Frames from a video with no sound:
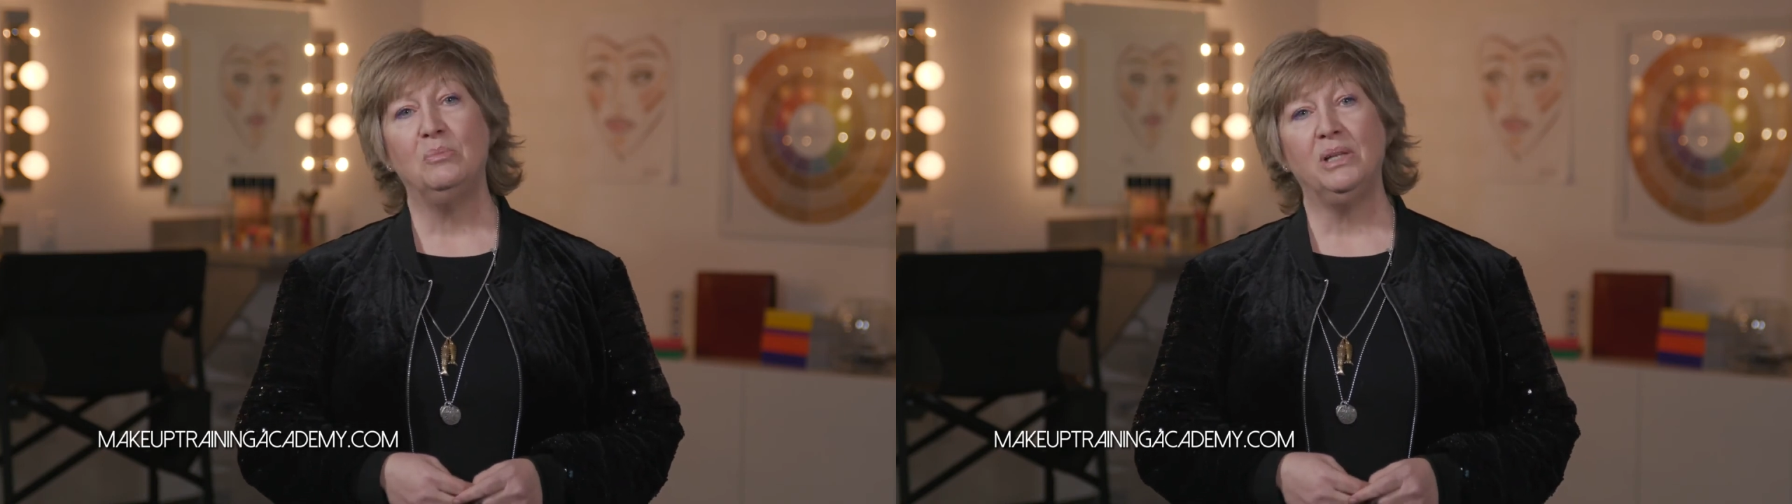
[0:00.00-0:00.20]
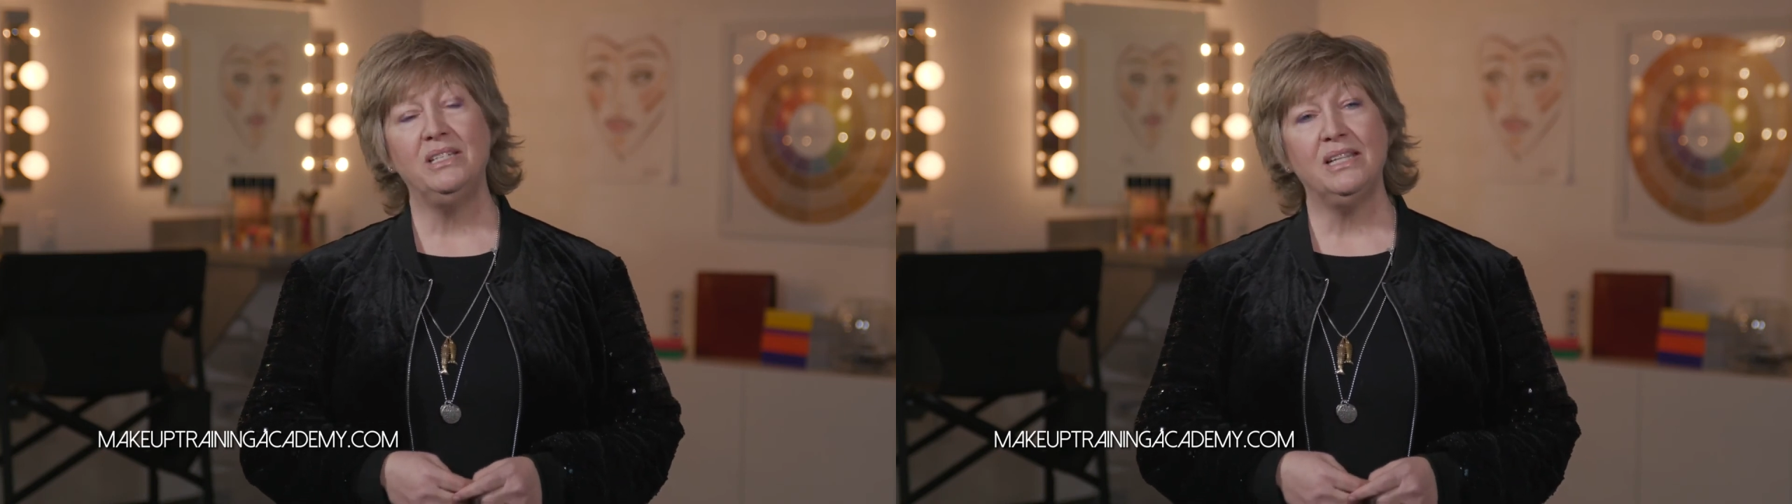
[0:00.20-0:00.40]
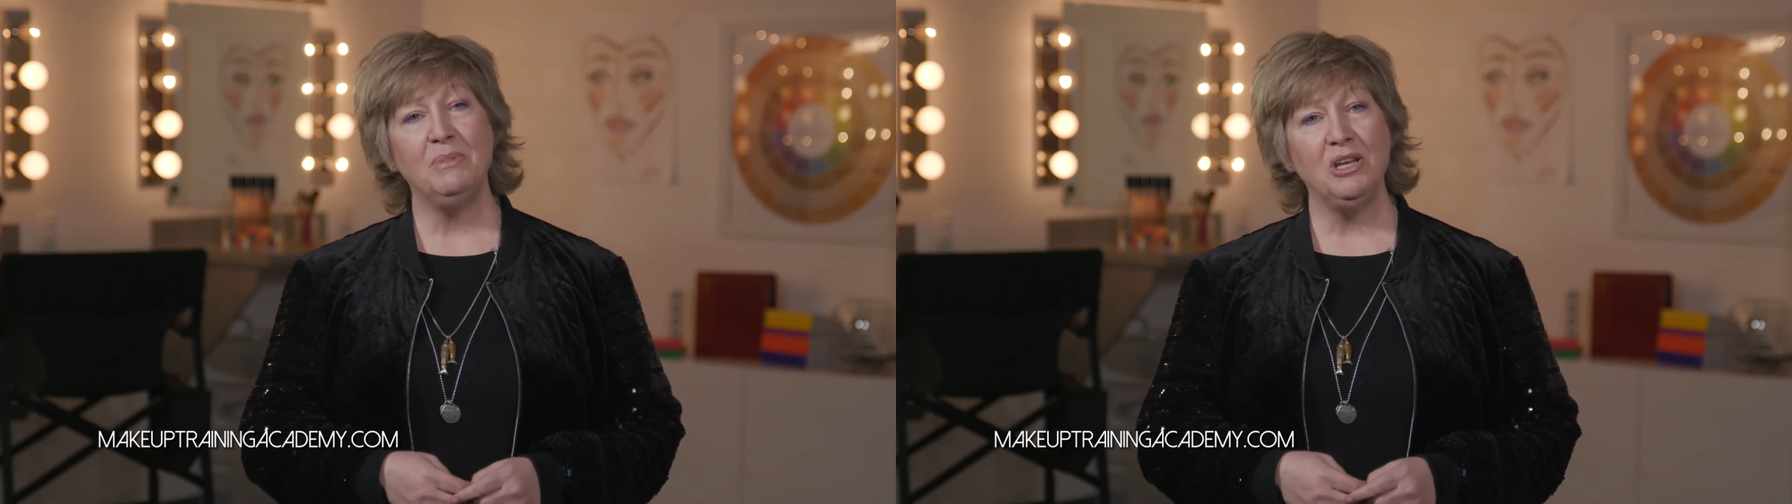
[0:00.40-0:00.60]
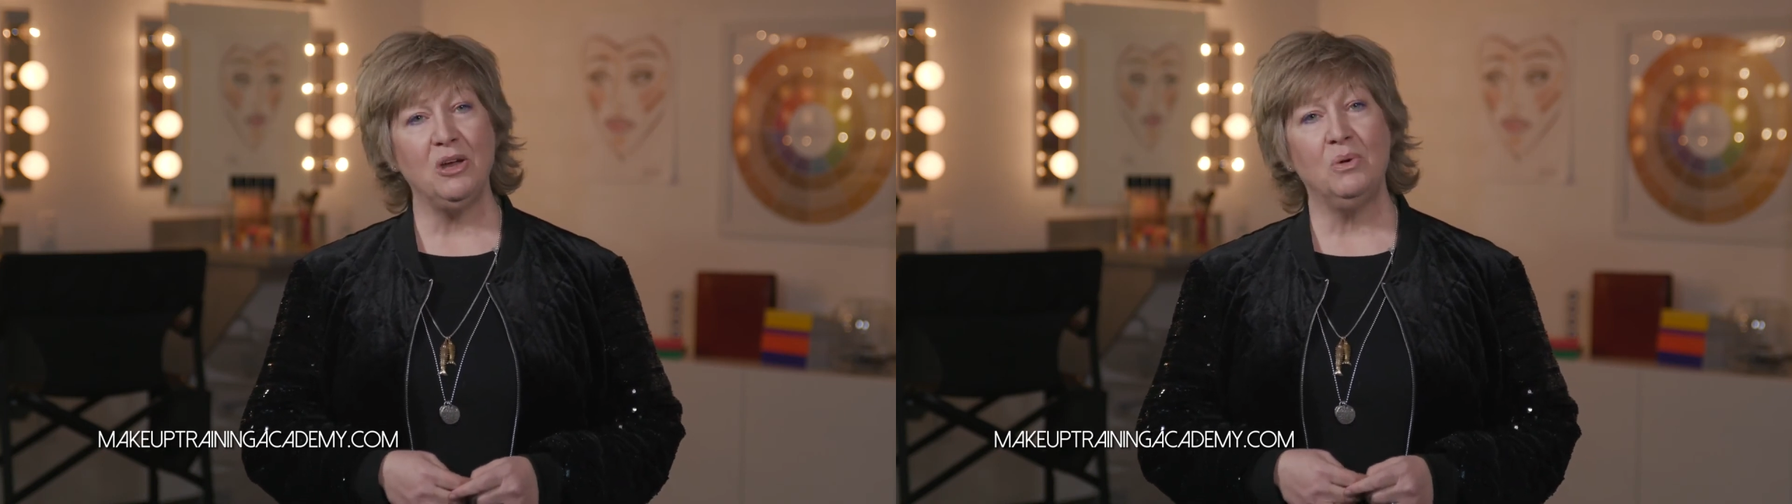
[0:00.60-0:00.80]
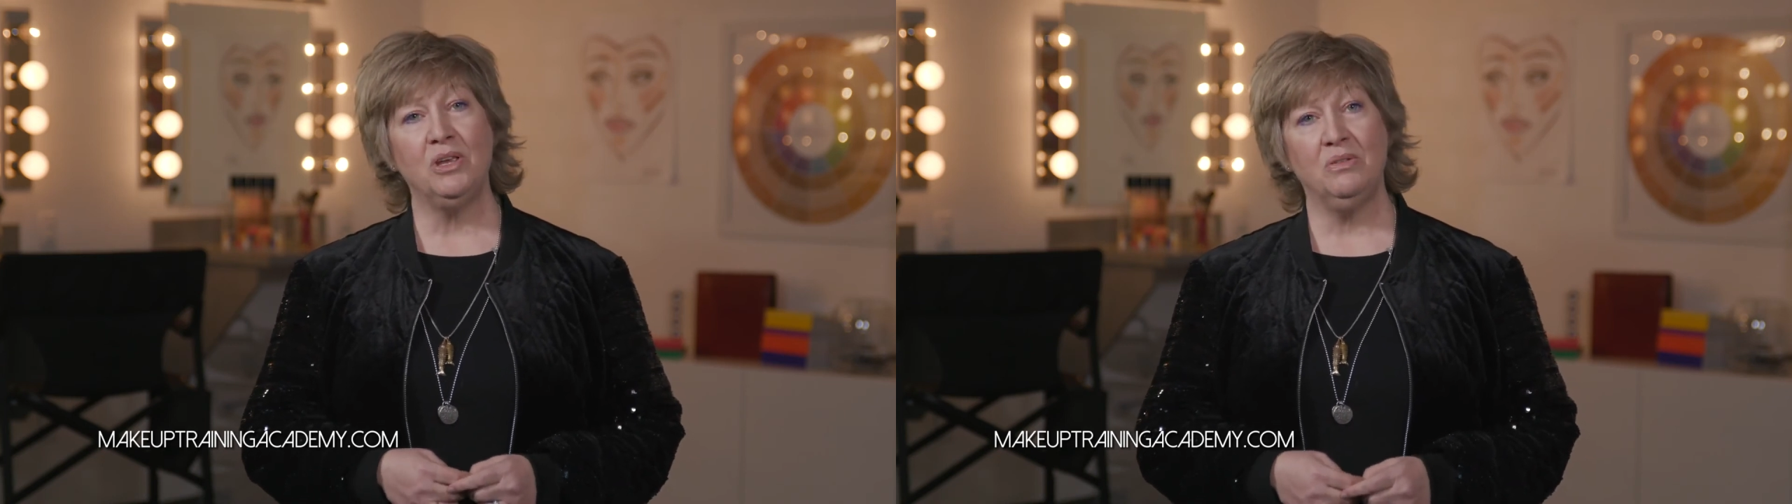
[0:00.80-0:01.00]
Please let me
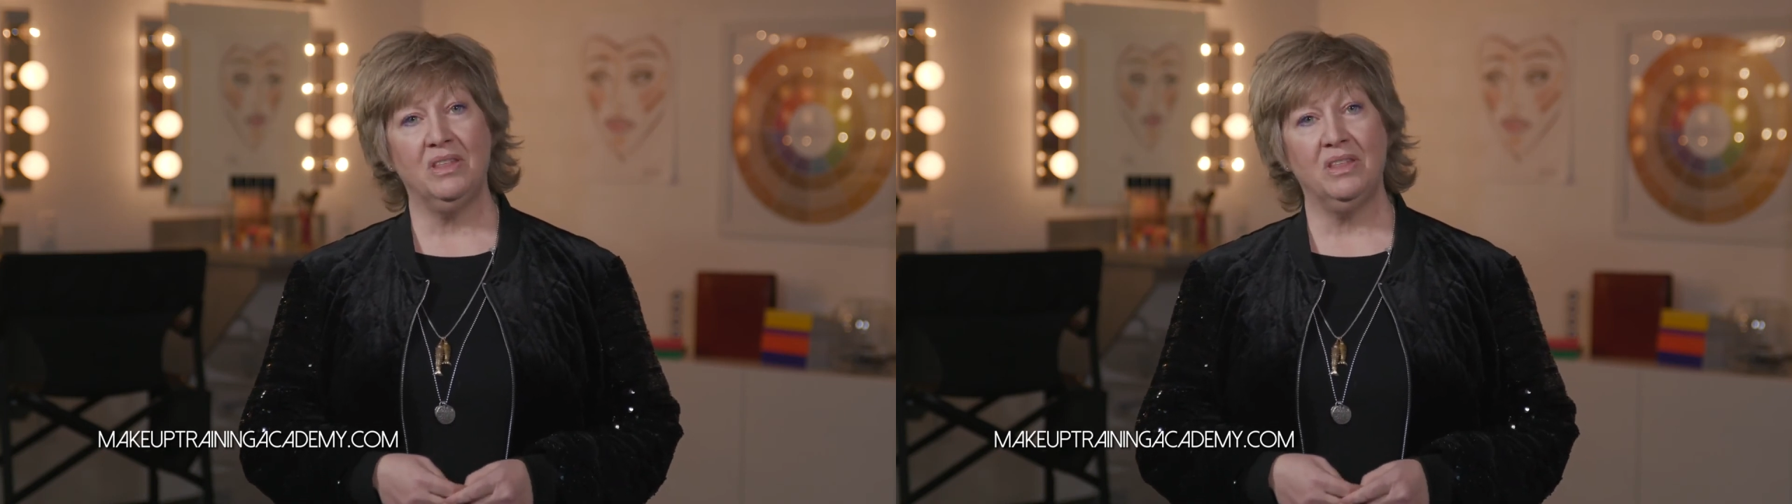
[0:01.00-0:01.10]
know what you